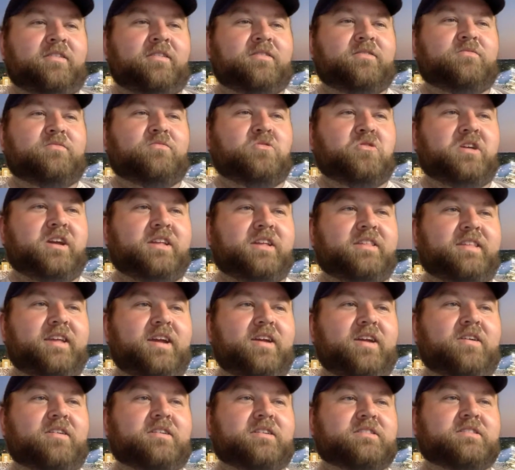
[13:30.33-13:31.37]

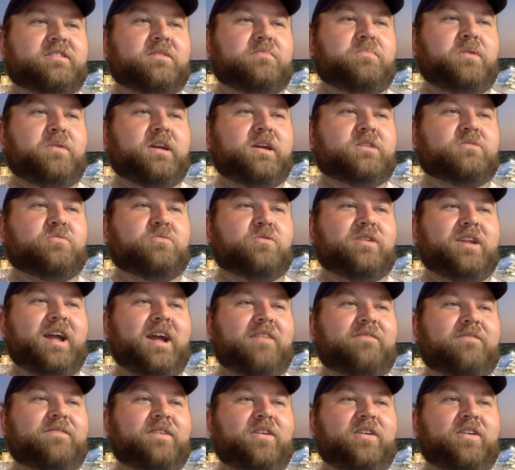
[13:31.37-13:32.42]
Because the picks were
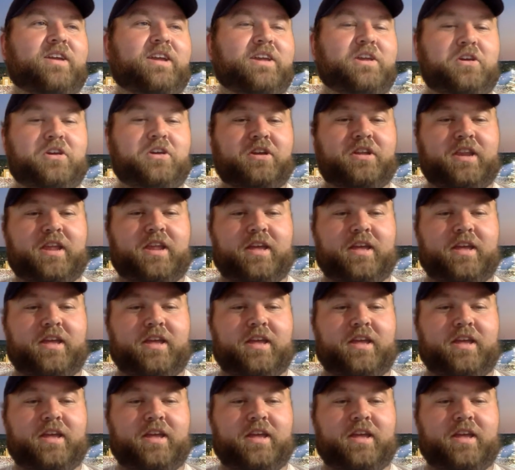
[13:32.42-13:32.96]
not very good.